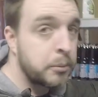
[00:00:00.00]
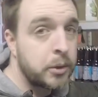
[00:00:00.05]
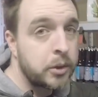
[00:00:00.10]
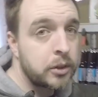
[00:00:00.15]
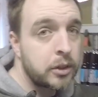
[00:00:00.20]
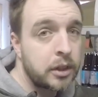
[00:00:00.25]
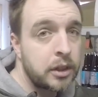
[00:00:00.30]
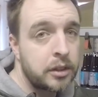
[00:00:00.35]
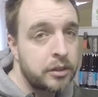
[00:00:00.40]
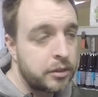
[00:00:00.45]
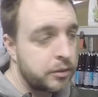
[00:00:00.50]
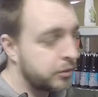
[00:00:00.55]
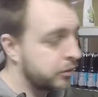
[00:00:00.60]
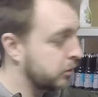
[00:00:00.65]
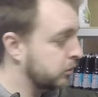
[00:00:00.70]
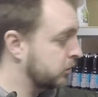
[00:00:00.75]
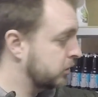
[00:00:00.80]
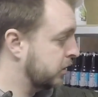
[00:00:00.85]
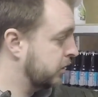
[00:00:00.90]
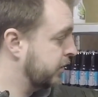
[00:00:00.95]
bottles I've
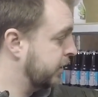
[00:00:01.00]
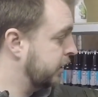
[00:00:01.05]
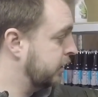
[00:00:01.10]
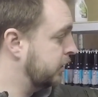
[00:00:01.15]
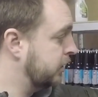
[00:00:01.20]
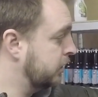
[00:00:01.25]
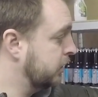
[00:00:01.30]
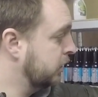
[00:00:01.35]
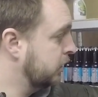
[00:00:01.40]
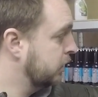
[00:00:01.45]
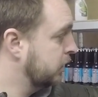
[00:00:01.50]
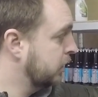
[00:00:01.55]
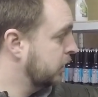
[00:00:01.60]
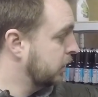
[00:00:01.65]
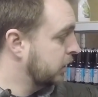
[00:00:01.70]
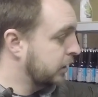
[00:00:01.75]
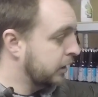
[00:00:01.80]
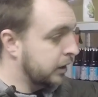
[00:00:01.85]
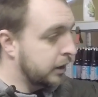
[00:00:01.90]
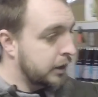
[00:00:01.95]
sold already.
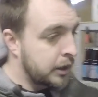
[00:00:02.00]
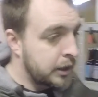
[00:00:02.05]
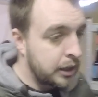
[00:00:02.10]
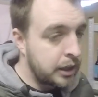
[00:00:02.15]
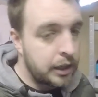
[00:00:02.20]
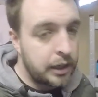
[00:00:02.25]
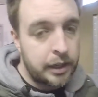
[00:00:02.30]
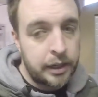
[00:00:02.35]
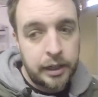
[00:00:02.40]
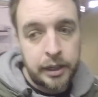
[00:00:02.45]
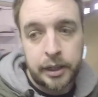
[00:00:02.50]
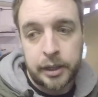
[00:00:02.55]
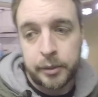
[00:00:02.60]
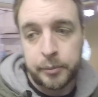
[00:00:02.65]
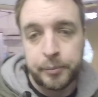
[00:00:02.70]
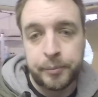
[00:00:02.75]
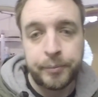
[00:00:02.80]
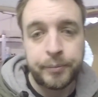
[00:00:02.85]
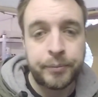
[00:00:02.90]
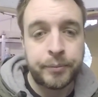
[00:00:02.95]

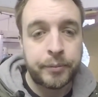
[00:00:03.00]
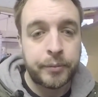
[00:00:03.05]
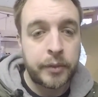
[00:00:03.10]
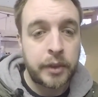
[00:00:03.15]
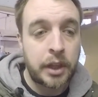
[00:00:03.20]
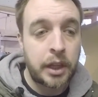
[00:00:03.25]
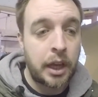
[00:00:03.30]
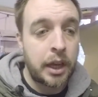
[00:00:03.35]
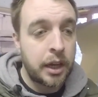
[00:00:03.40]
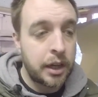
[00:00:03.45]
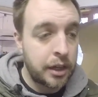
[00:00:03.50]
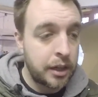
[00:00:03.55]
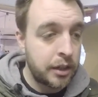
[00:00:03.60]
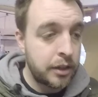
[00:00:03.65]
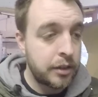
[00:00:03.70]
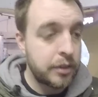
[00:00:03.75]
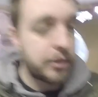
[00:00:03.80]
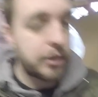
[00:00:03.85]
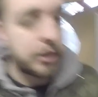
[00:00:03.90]
And I'm